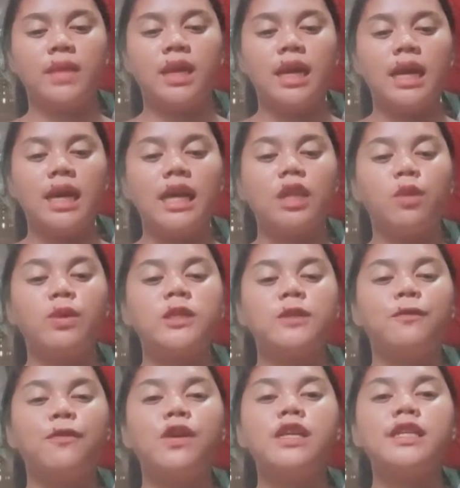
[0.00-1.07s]
It was
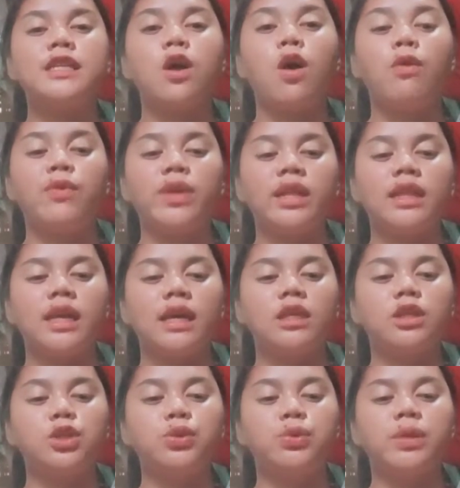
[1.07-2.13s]
first written
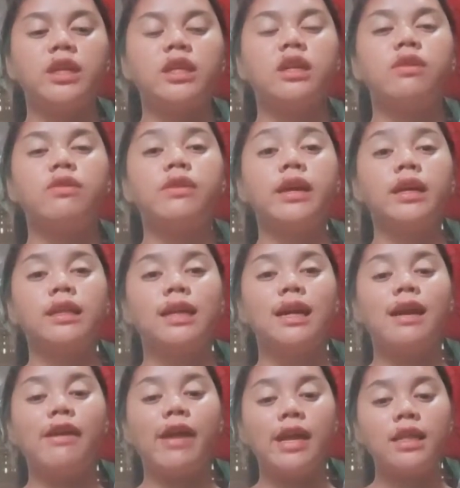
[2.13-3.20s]
during the
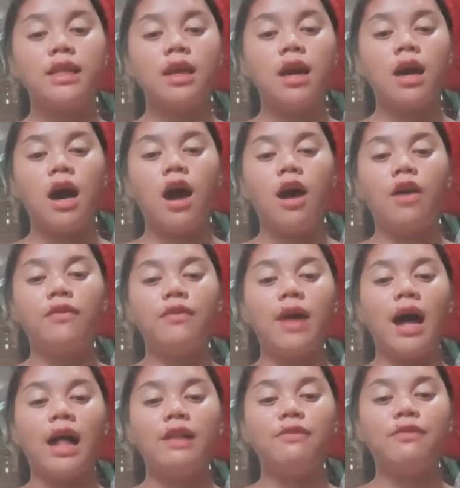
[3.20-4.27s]
reign of
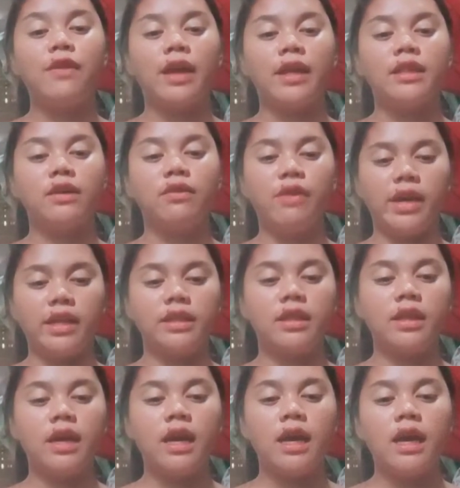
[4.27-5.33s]
Alfred the Great
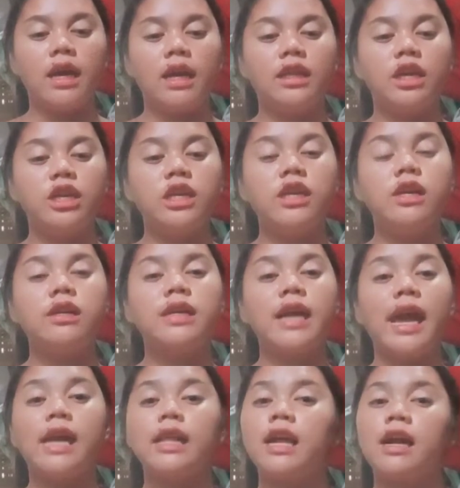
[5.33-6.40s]
in the year
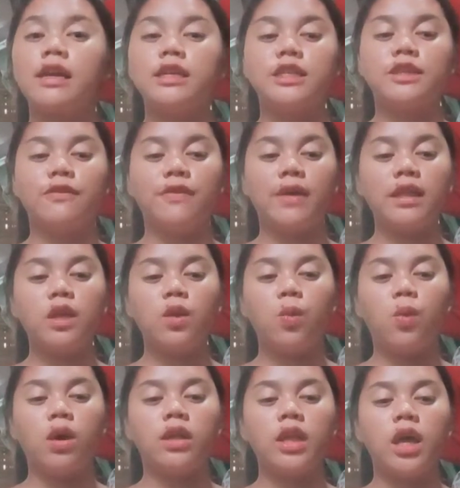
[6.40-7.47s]

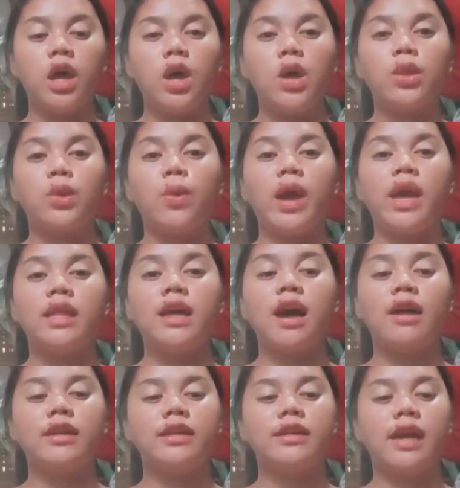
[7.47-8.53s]
871 to
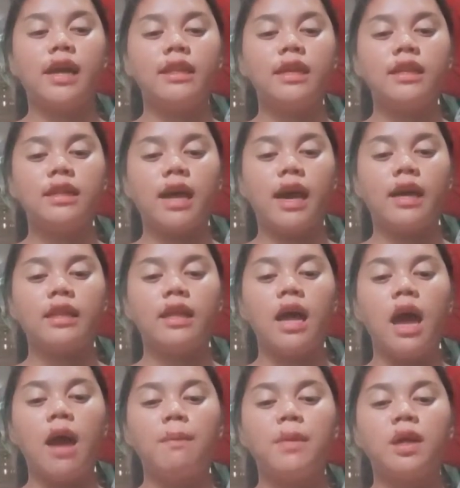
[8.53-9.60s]
899,
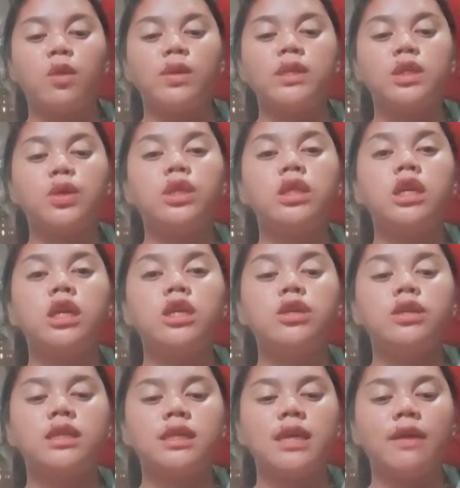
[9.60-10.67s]
but was continued
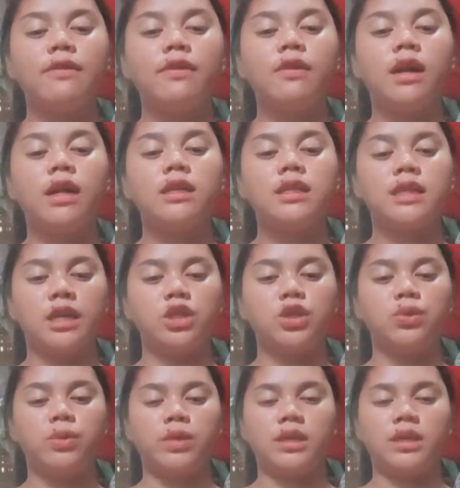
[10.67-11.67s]
several centuries.